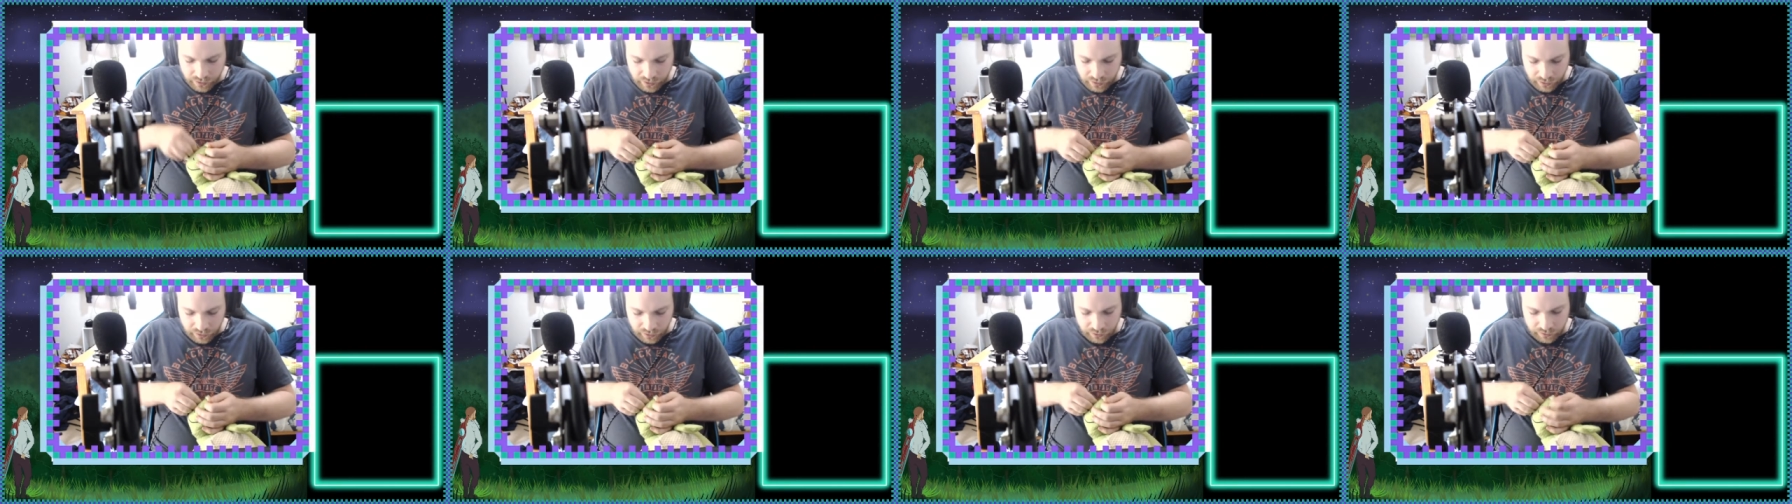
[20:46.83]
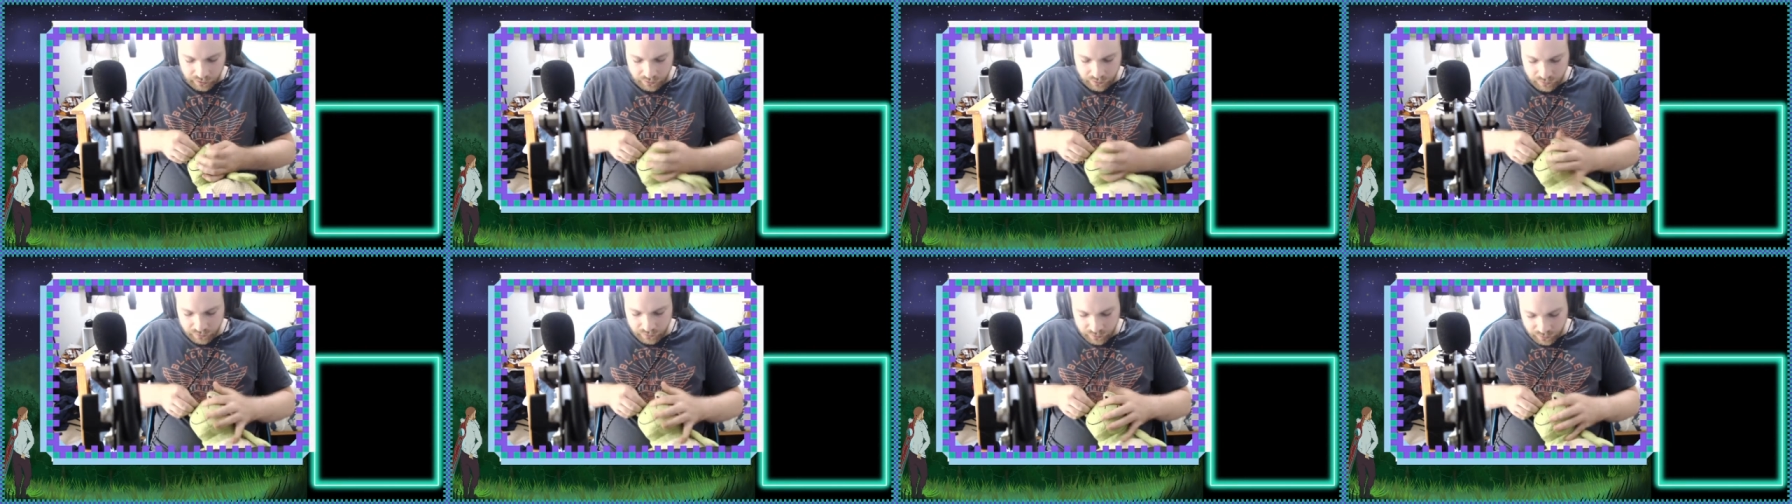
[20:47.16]

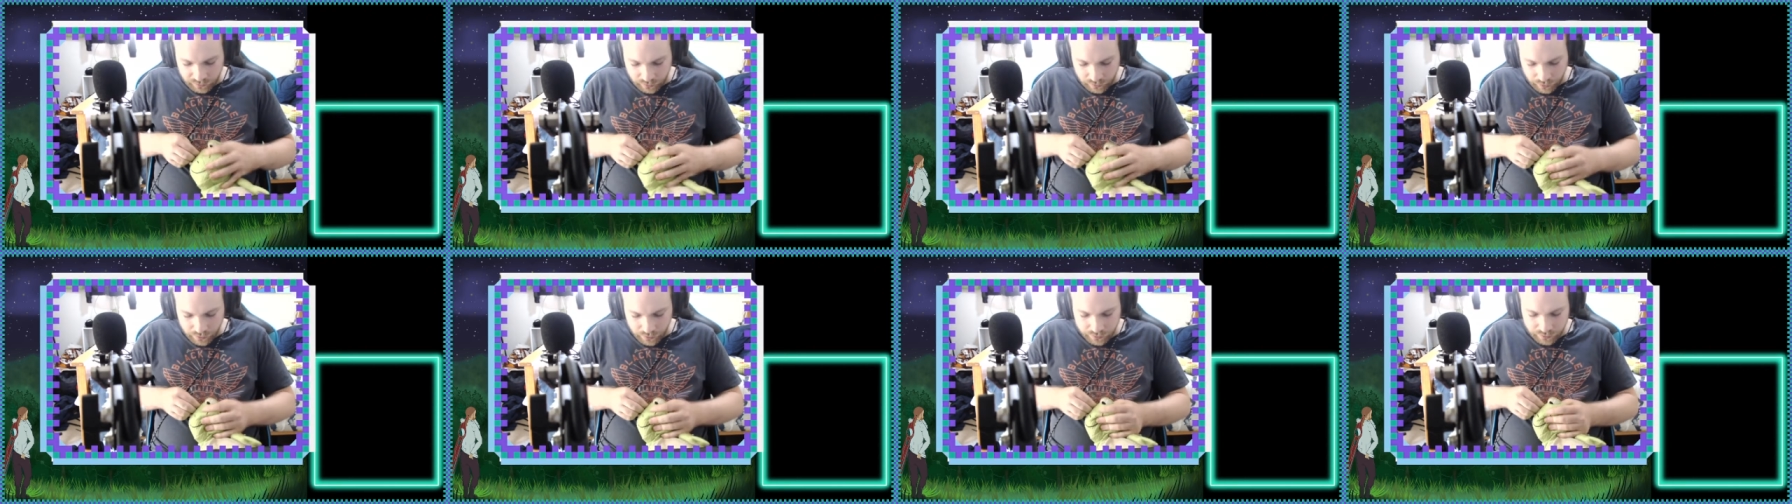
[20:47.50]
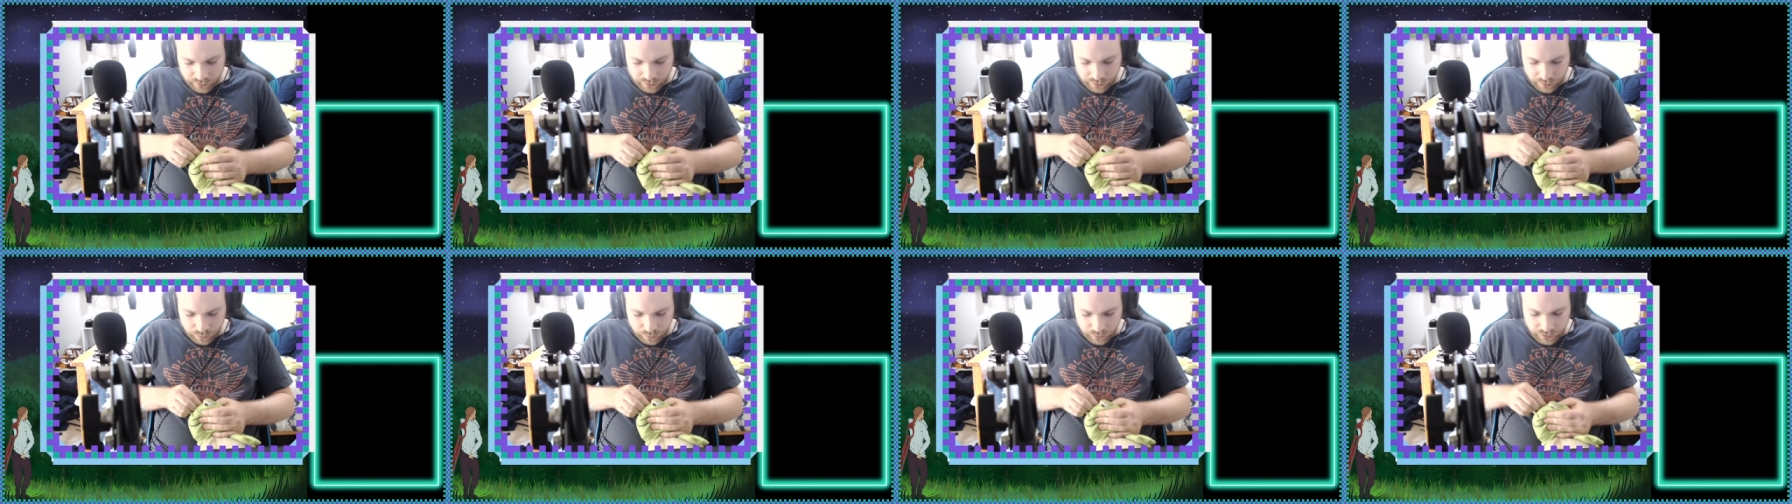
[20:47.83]
and
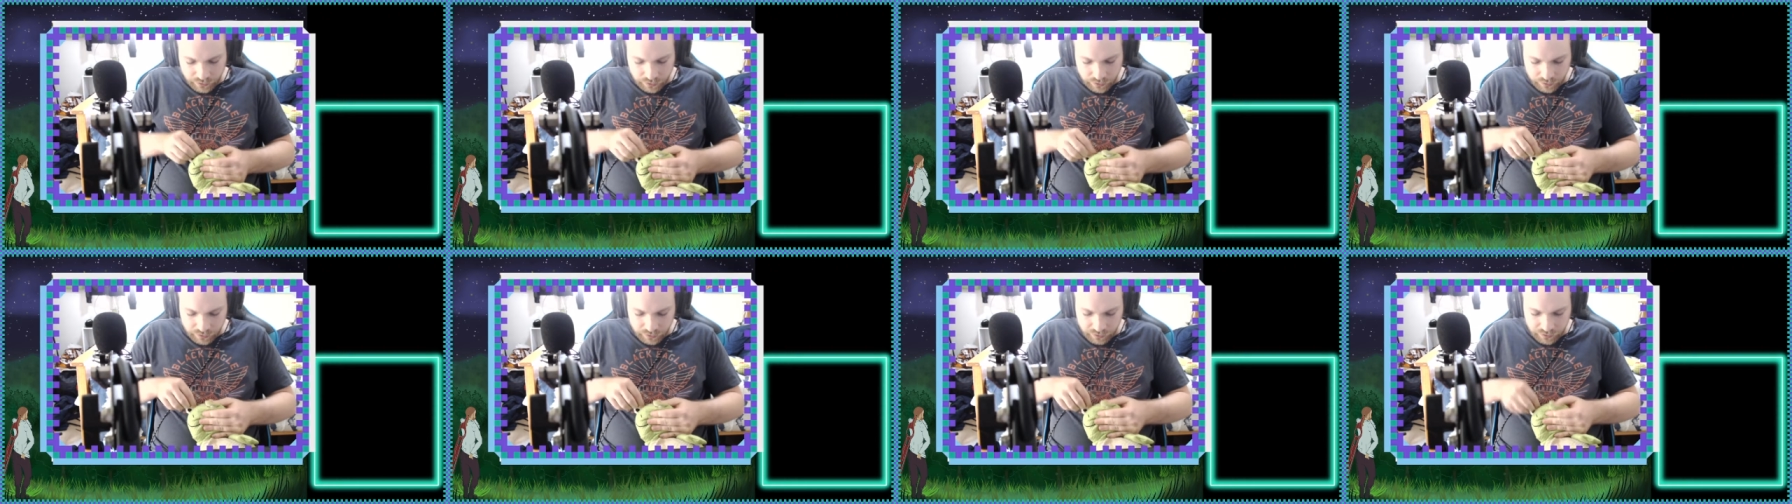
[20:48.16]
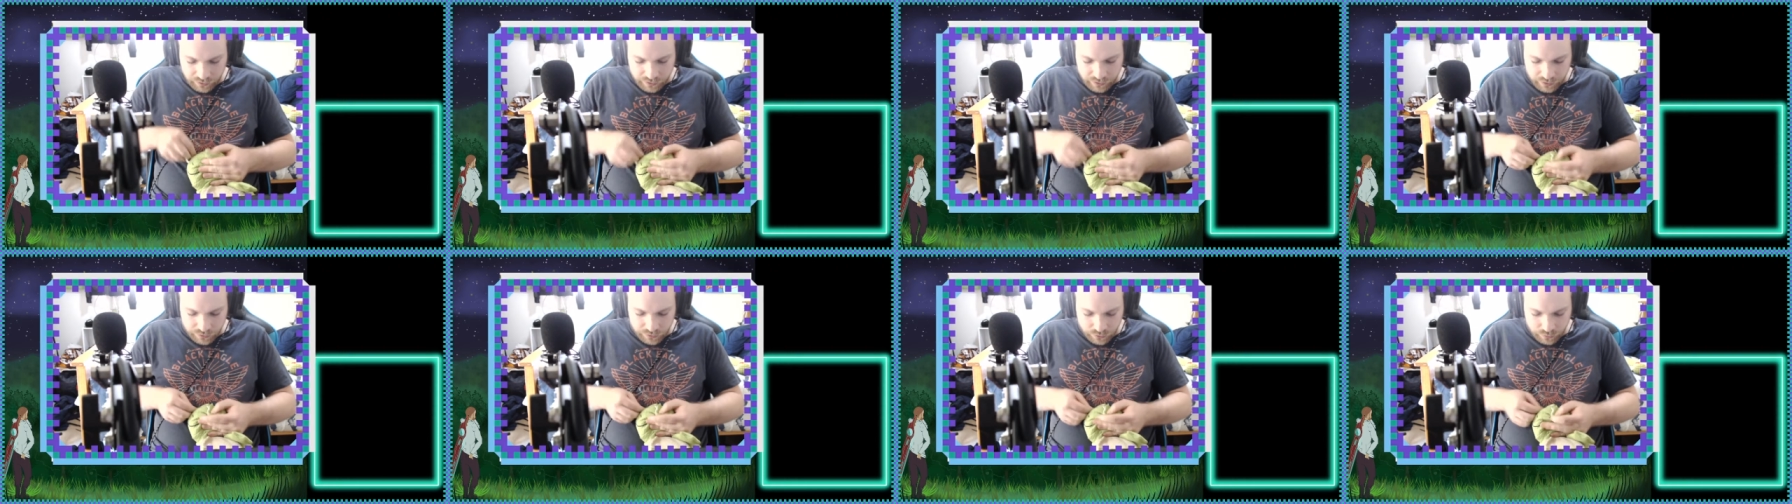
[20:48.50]
currently we don't
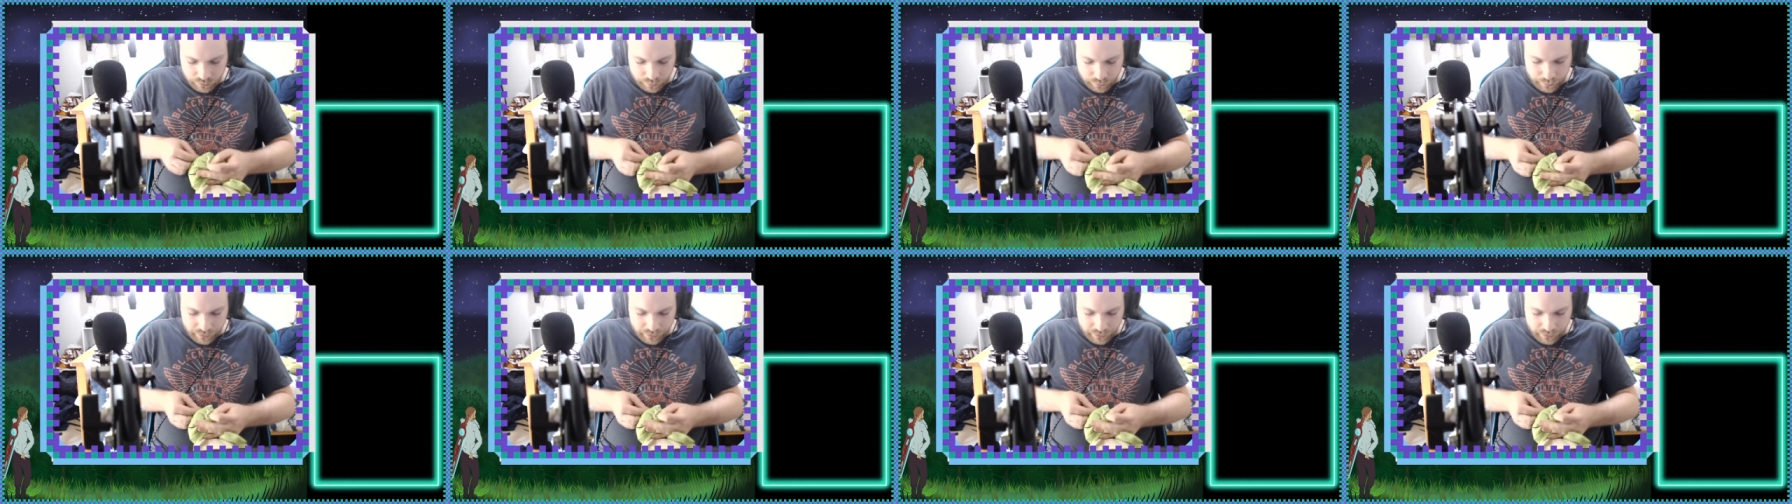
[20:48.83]
need to actually